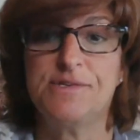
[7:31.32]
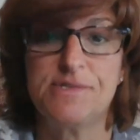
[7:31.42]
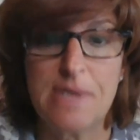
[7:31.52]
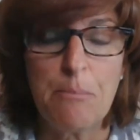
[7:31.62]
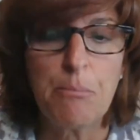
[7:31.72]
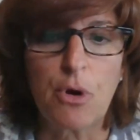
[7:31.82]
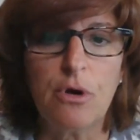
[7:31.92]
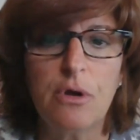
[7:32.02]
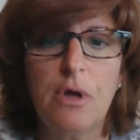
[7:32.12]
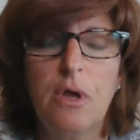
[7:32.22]
in
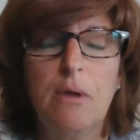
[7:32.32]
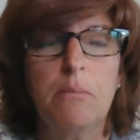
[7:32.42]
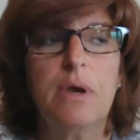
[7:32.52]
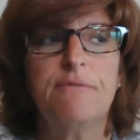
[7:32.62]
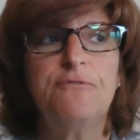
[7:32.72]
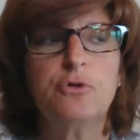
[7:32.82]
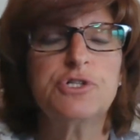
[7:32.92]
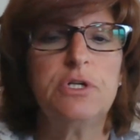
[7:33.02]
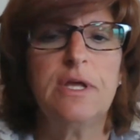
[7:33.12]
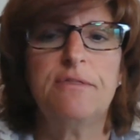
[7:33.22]
December, but
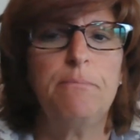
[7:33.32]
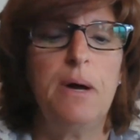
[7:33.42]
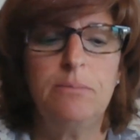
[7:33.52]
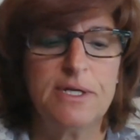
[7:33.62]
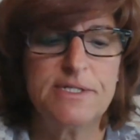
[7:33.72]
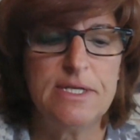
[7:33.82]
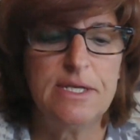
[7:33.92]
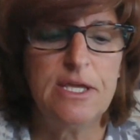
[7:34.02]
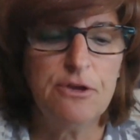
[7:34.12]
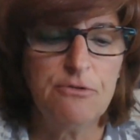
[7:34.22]
unfortunately the public
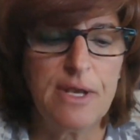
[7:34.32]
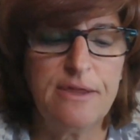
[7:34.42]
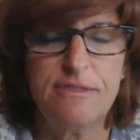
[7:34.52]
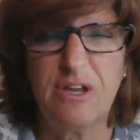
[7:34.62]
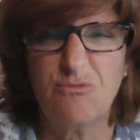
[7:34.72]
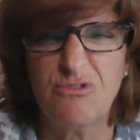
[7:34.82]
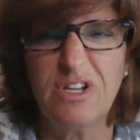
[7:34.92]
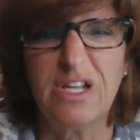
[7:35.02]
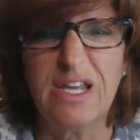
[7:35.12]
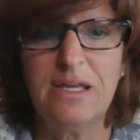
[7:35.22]
didn't hear anything
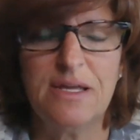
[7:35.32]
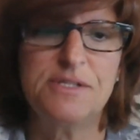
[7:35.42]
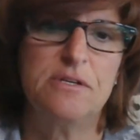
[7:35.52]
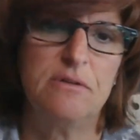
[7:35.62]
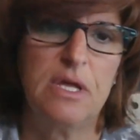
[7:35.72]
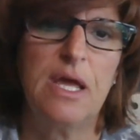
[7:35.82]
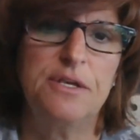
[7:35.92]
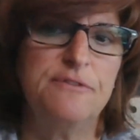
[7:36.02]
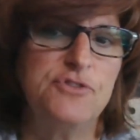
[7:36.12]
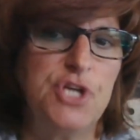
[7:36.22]
really until the
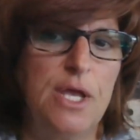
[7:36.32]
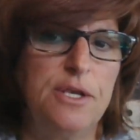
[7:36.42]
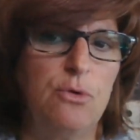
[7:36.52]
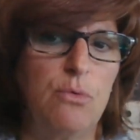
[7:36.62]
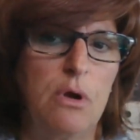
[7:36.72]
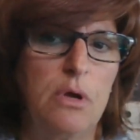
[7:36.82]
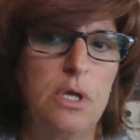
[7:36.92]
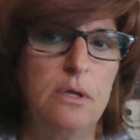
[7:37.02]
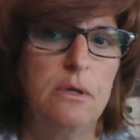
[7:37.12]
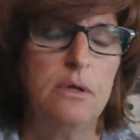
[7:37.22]
end of
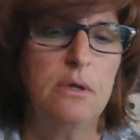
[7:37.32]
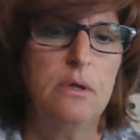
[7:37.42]
January.